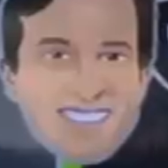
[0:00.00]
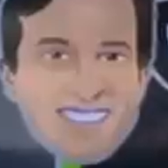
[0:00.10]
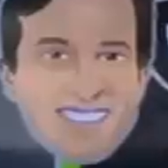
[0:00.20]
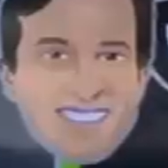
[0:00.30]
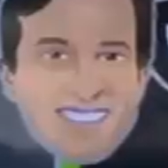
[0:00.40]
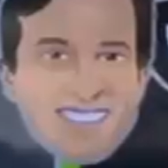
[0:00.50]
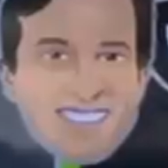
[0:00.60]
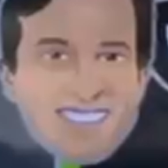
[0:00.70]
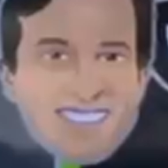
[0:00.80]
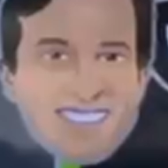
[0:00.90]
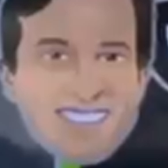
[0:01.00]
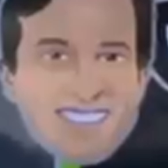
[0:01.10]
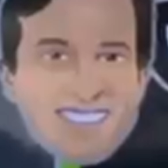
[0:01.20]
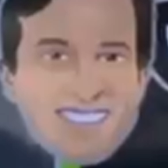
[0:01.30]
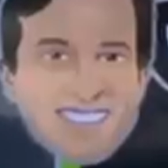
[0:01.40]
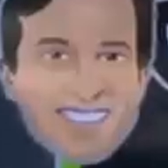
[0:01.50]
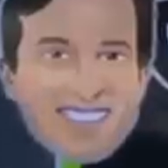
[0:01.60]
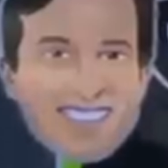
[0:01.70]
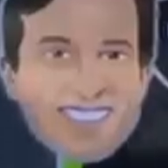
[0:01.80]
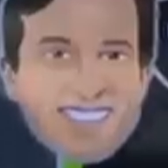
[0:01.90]

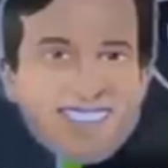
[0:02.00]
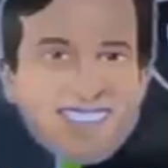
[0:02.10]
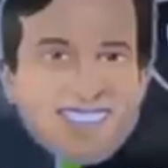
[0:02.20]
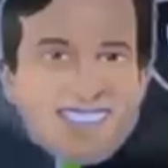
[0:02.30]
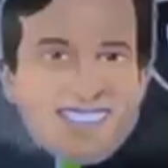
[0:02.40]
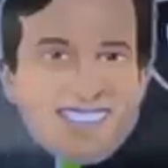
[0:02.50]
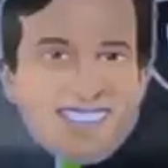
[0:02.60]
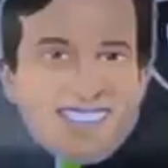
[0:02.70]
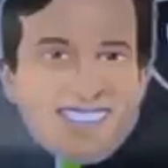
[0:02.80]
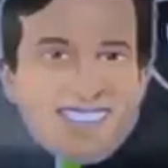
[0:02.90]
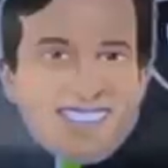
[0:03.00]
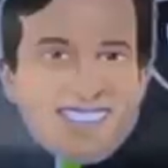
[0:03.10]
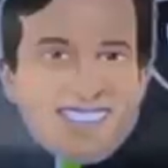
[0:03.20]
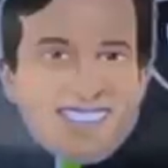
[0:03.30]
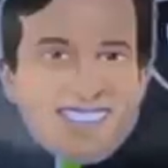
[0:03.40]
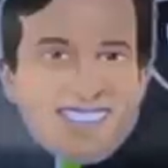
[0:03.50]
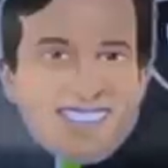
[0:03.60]
(not speaking)